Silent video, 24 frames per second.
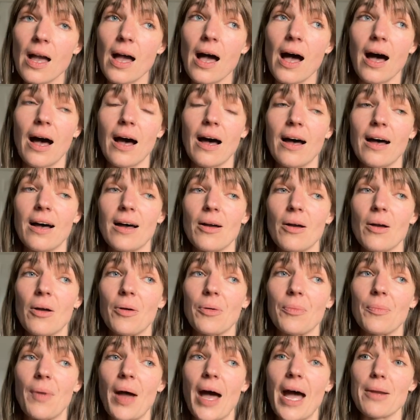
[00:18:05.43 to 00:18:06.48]

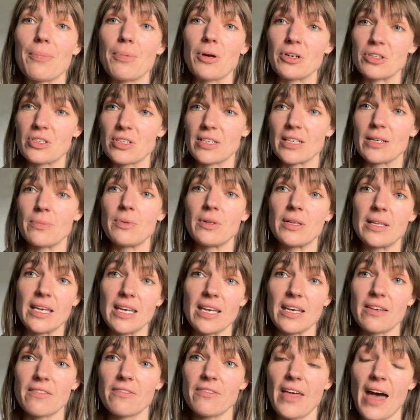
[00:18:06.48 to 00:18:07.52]
I personally
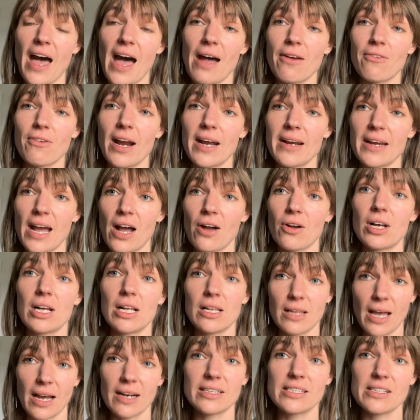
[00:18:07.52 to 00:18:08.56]
believe that right now,
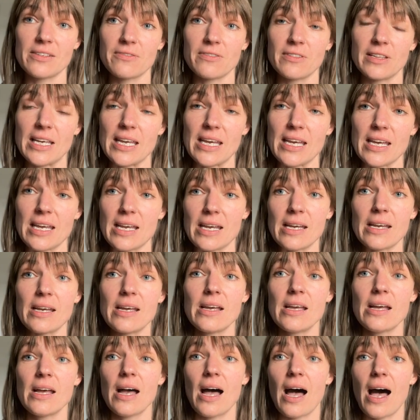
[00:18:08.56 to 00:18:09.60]
collectively,
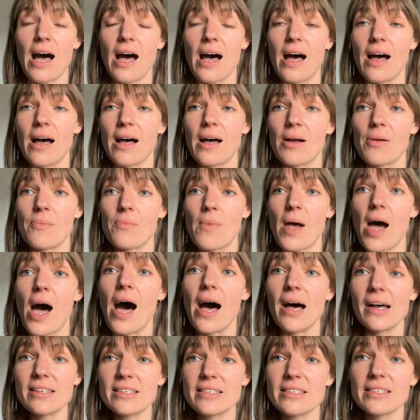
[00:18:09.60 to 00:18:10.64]

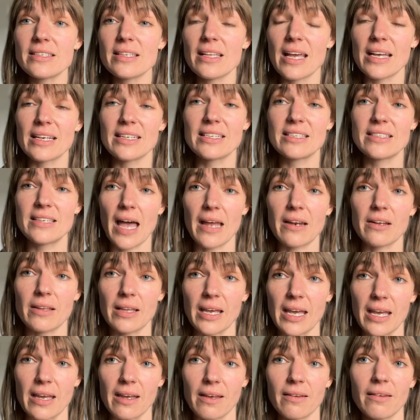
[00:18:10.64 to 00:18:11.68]
us
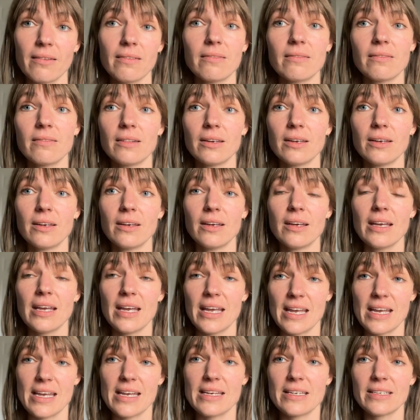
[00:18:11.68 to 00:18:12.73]
settling
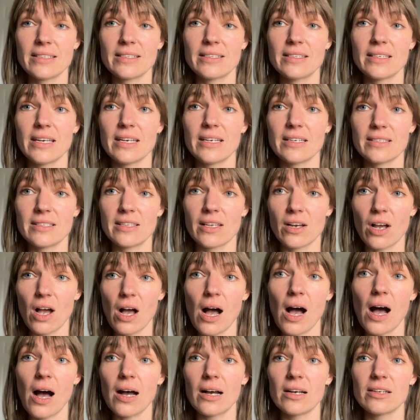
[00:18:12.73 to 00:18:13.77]
is the
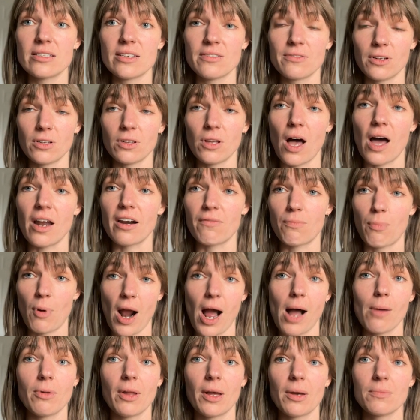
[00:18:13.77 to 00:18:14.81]
cause of a lot of
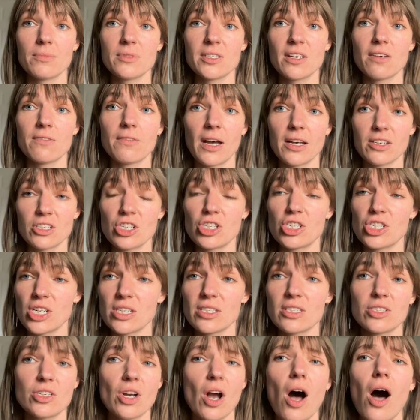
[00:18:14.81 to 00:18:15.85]
problems, of us
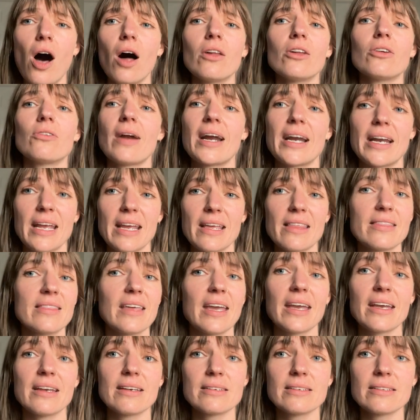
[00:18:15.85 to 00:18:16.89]
just tolerating
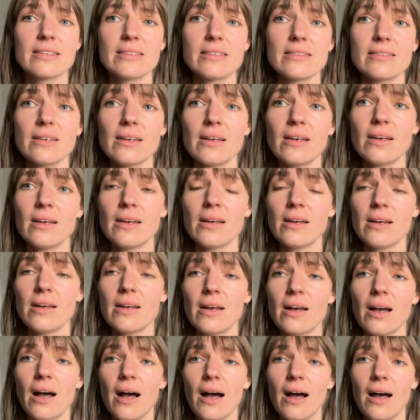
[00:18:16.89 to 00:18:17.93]
things.
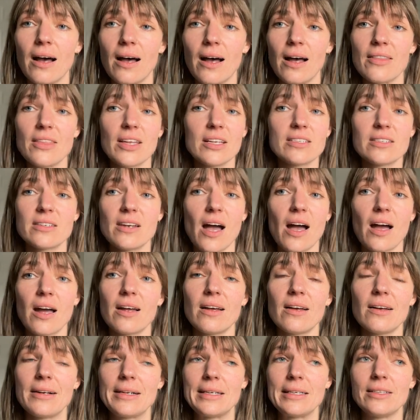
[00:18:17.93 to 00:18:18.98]
That's not